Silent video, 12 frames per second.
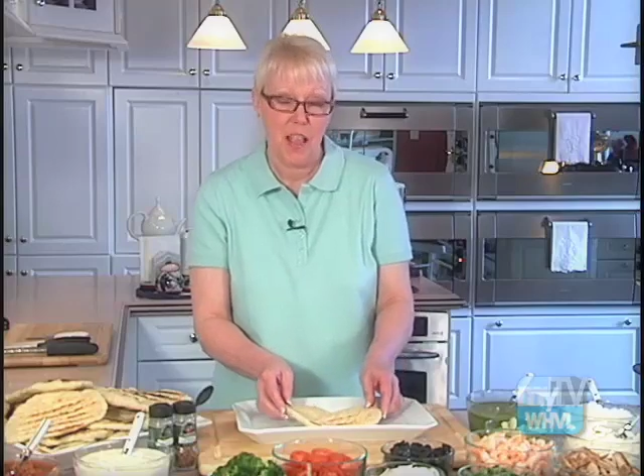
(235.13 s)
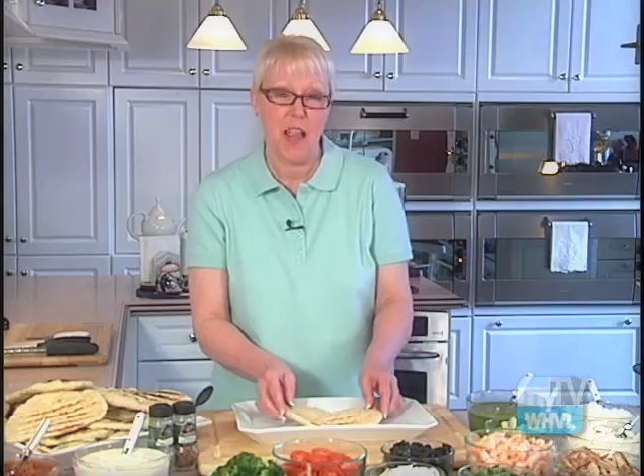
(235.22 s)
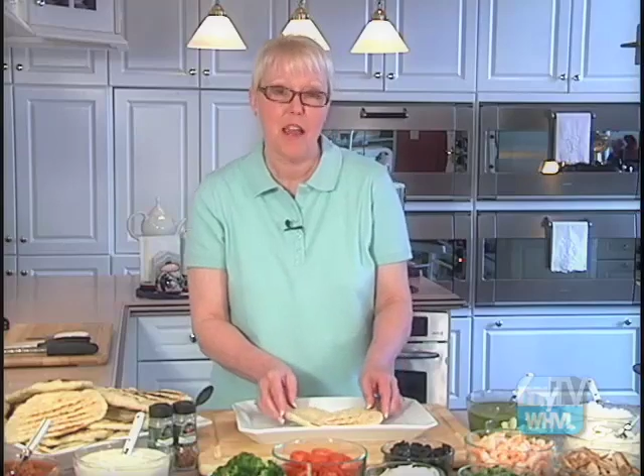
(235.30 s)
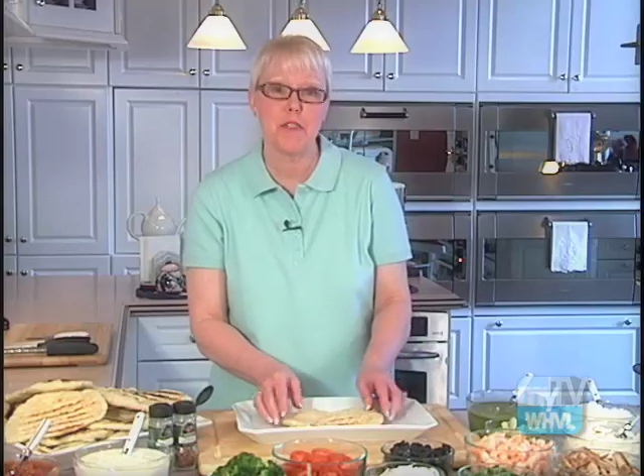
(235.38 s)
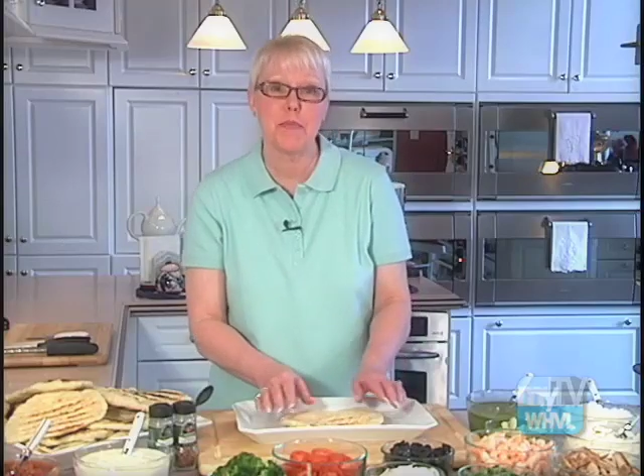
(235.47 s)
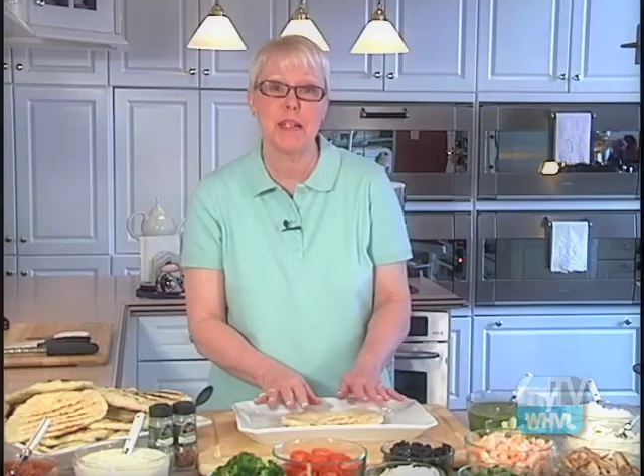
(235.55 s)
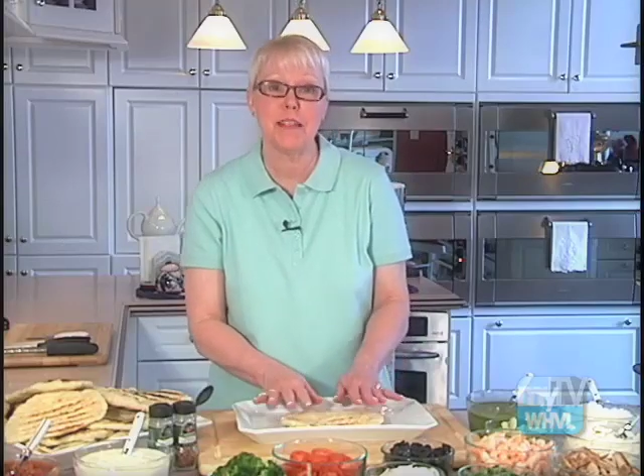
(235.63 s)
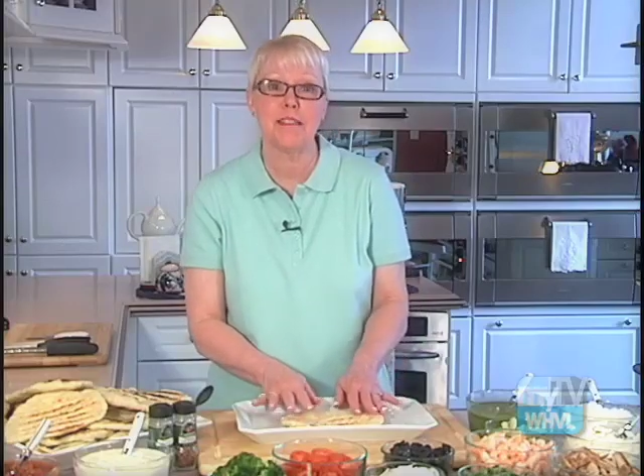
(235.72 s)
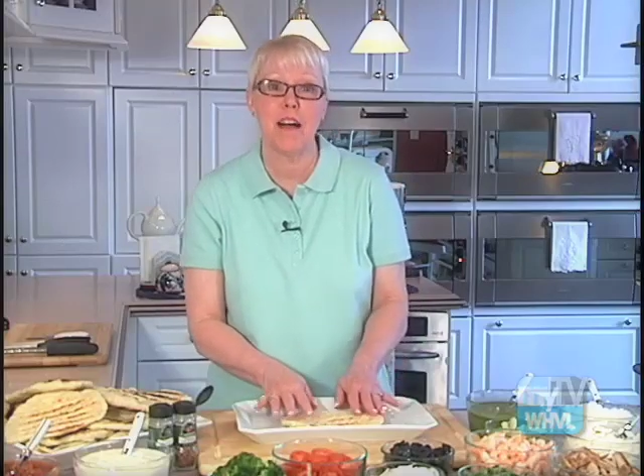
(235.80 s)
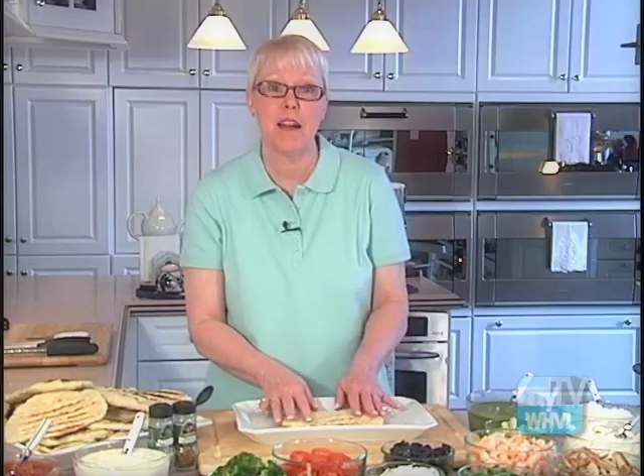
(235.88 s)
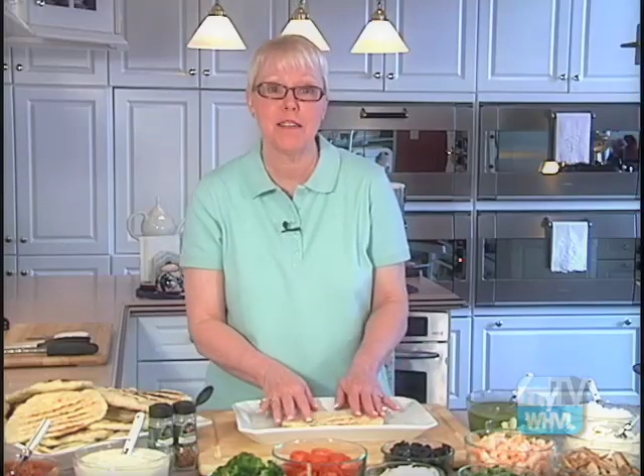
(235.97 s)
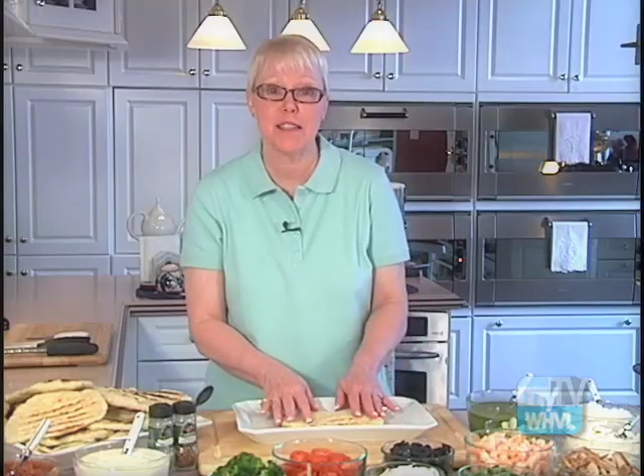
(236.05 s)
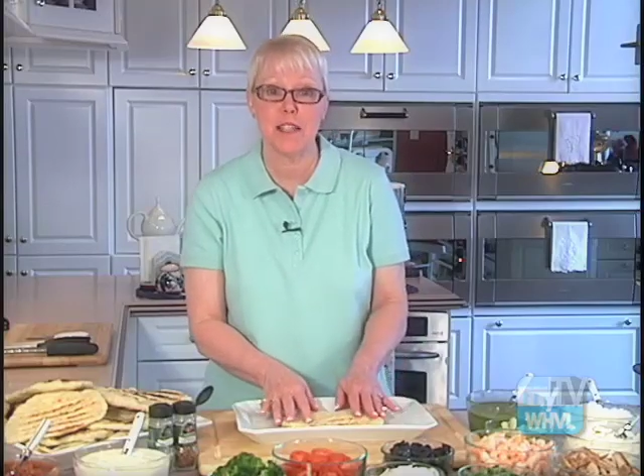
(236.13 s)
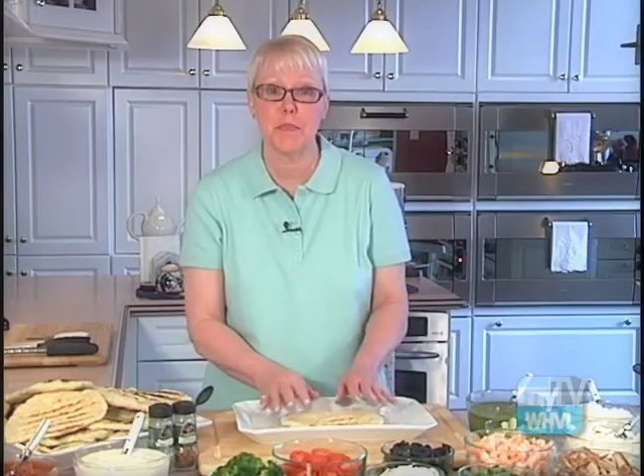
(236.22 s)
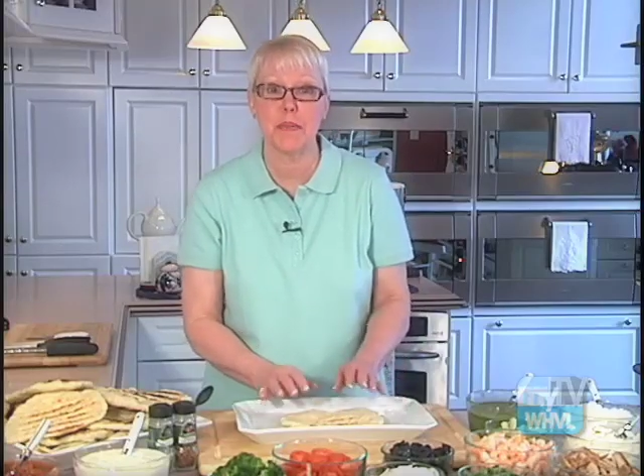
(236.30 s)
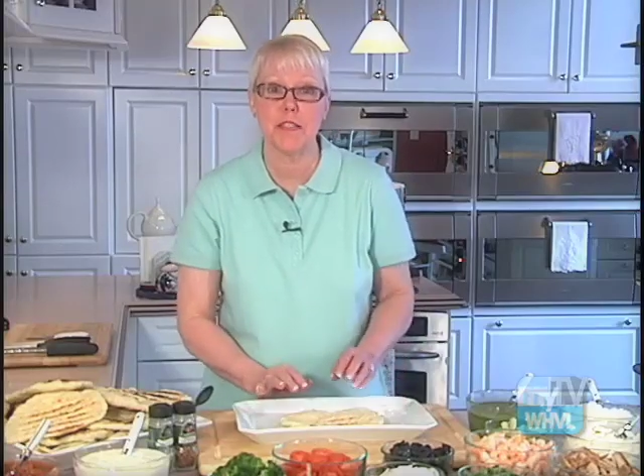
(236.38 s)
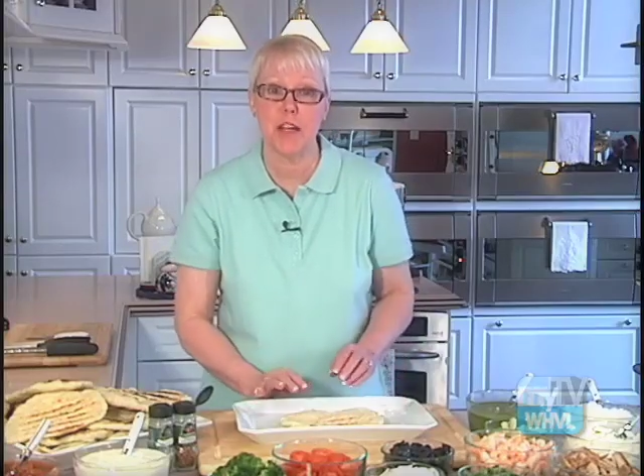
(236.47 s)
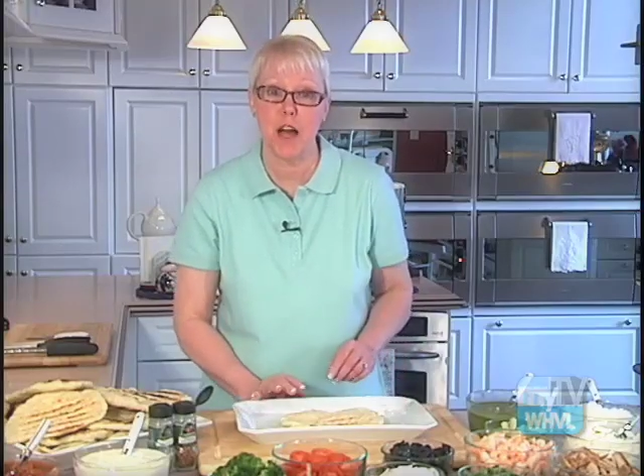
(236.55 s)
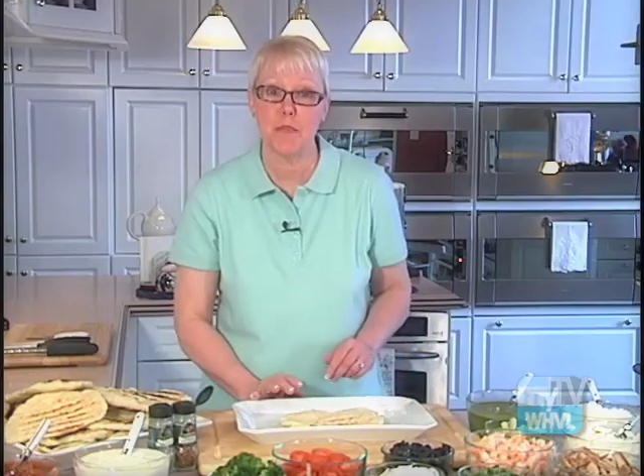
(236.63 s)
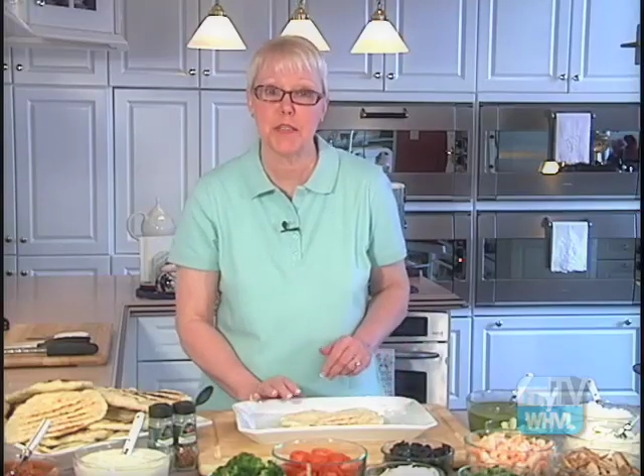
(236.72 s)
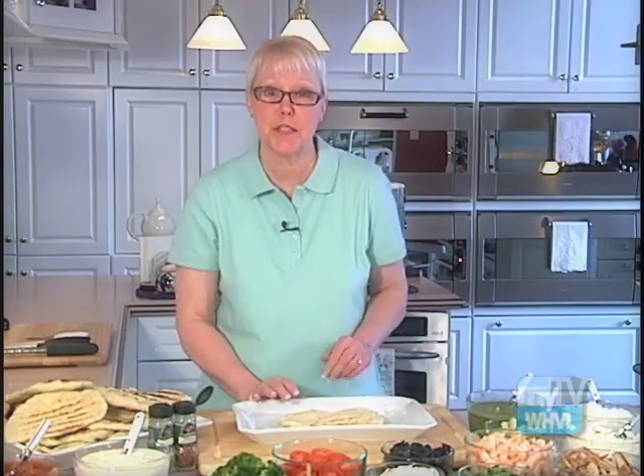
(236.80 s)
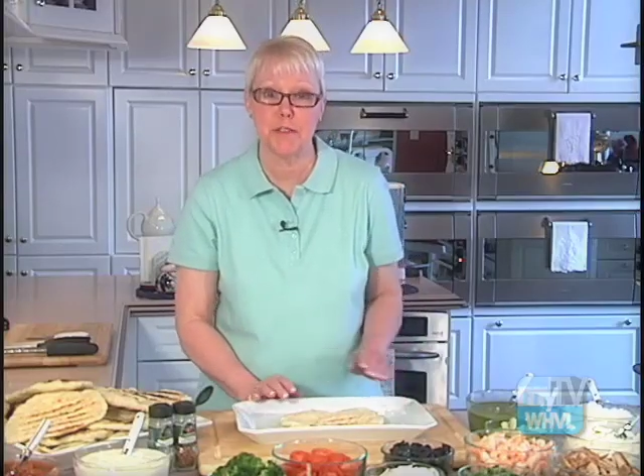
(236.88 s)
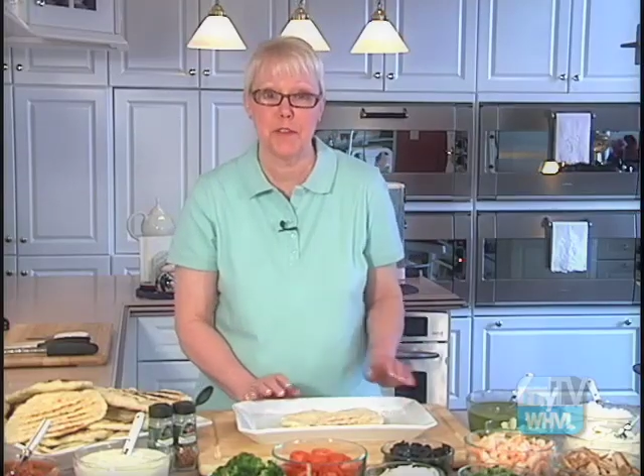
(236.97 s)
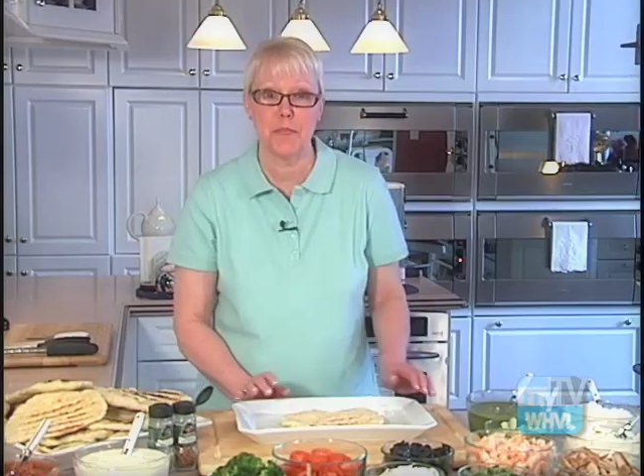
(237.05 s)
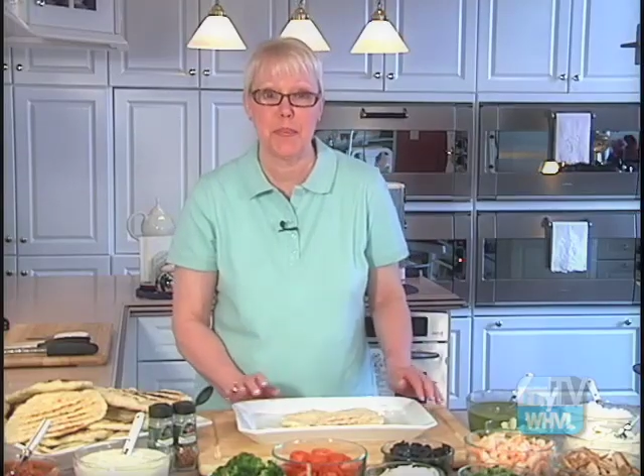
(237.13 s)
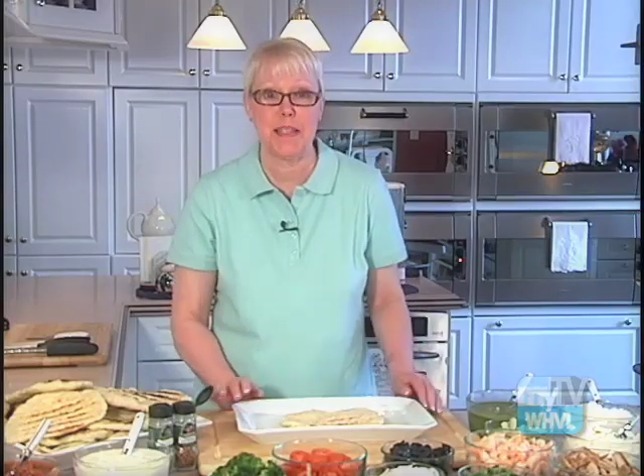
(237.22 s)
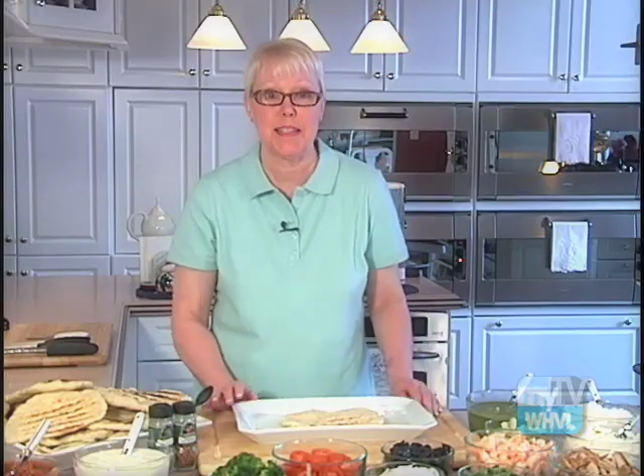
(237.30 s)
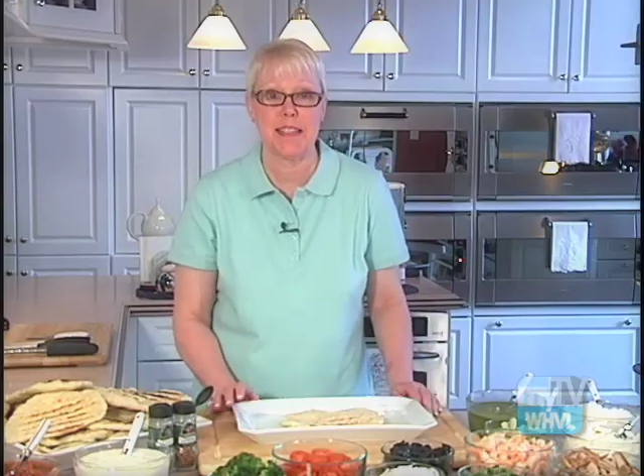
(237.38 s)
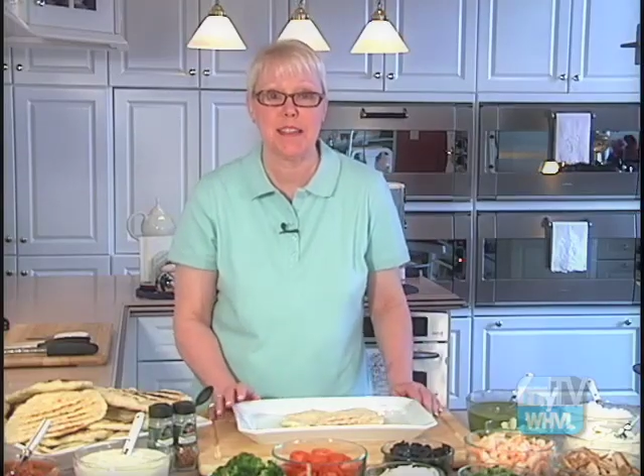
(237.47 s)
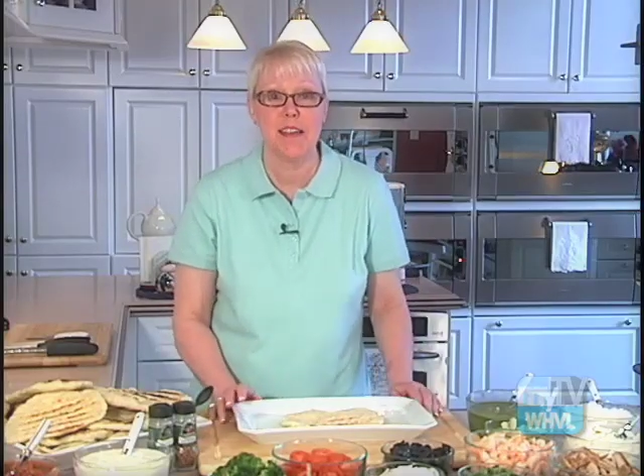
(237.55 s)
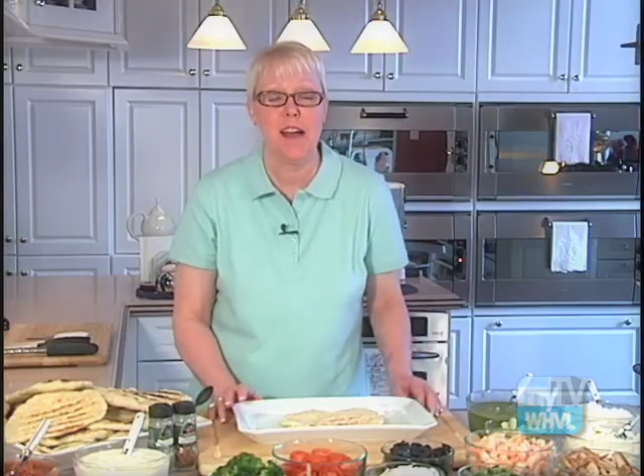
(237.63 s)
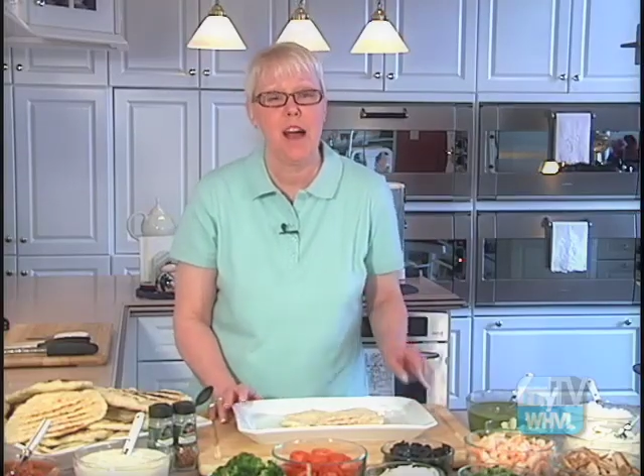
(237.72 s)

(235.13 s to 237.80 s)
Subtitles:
Everybody lines up and tops their own pizza.